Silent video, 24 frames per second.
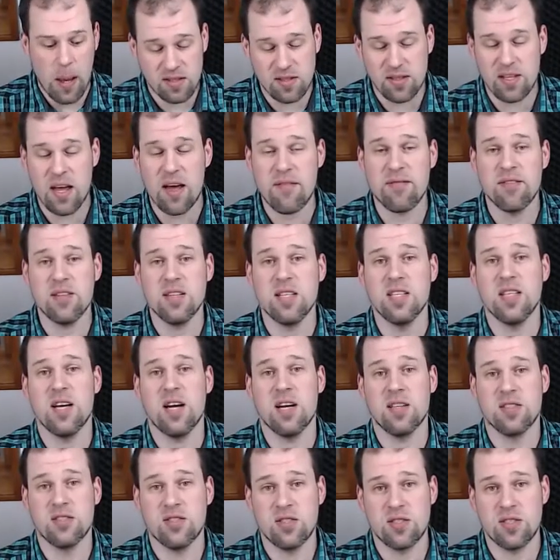Definitely
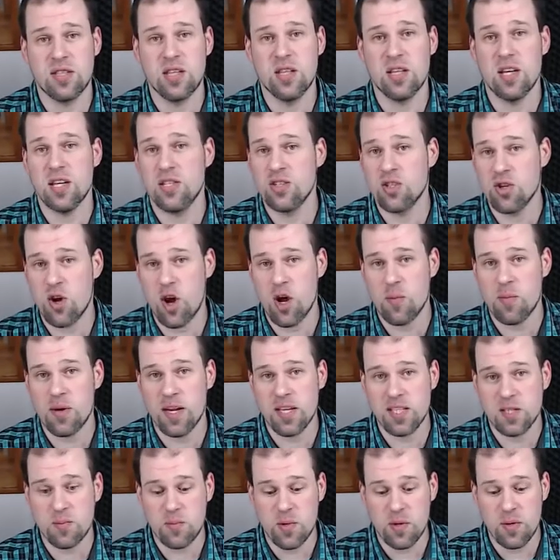a still enjoyable
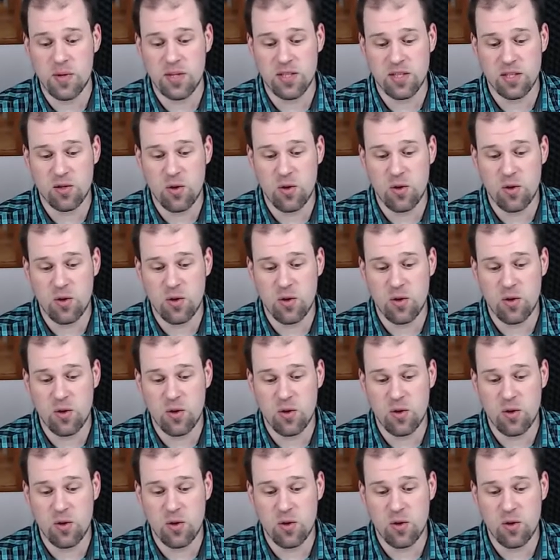experience